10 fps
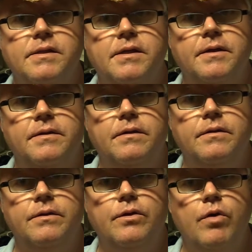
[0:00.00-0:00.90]

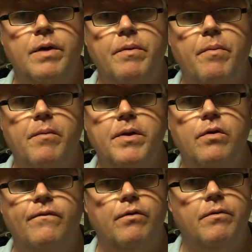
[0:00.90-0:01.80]
uh, No Hippie
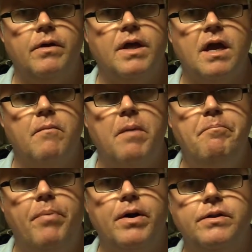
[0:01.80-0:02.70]
Barbecue for kicking my
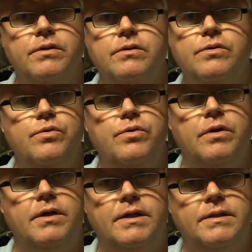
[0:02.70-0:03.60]
butt
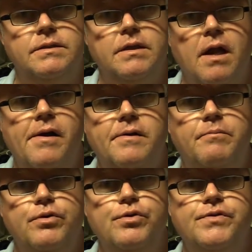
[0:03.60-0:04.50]
to uh,
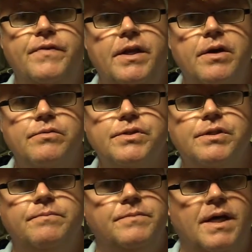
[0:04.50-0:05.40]
produce
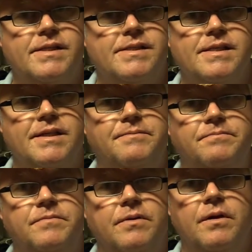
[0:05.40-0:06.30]
videos. That's
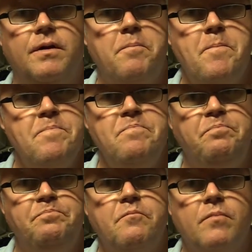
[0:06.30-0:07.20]
um,
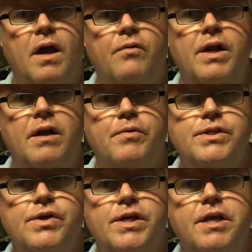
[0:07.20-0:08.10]
I really
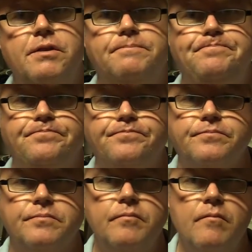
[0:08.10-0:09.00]
appreciate it.
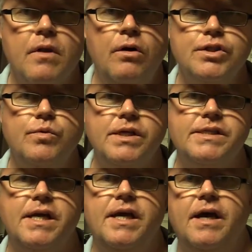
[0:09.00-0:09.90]
Also want to
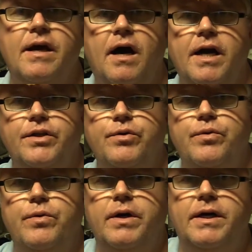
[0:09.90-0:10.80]
say uh, hi
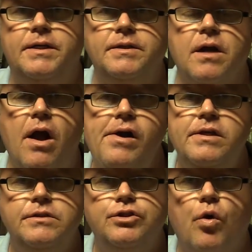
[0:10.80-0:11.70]
to um,
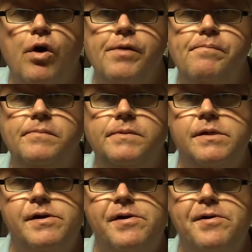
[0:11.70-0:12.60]
Troy.
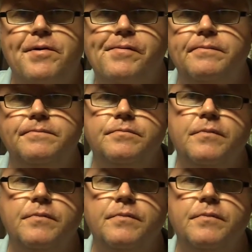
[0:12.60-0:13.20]
Um,